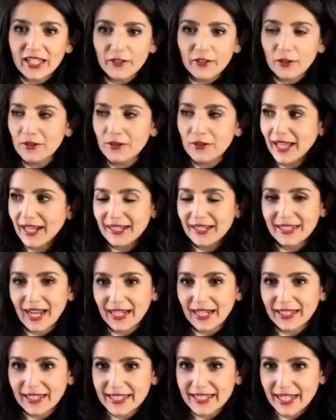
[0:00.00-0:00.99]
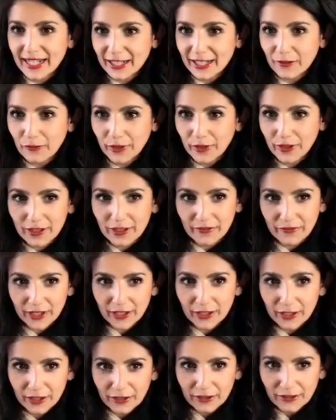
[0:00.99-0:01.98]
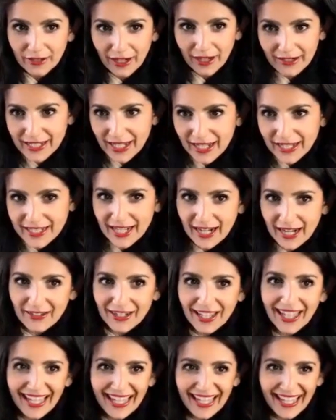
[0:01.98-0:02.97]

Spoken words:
give you a 90-second reel of EQ. How's that sound?